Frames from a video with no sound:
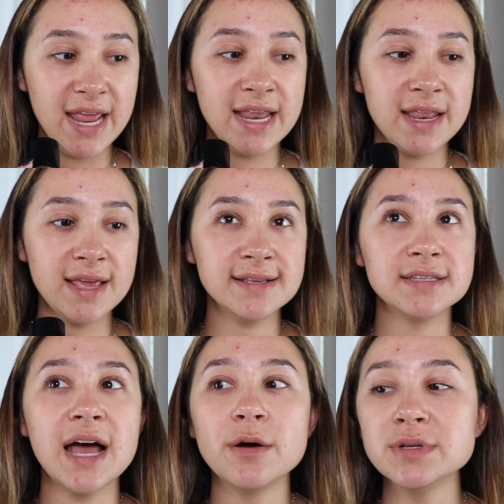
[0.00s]
it
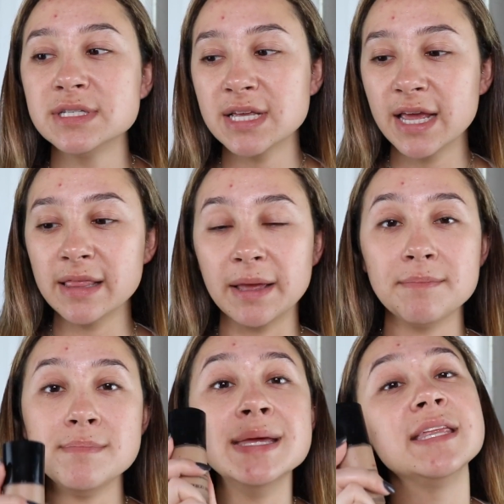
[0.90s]
is, I would say like
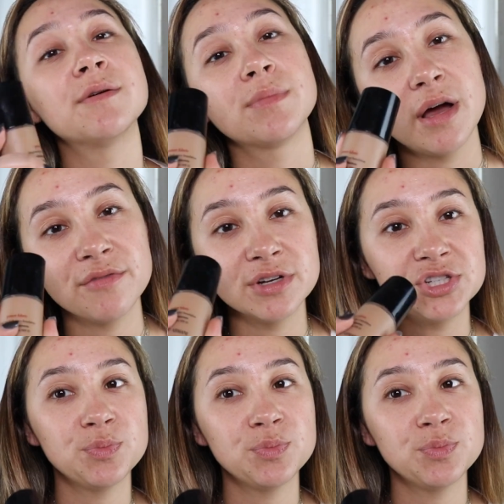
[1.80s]
medium coverage.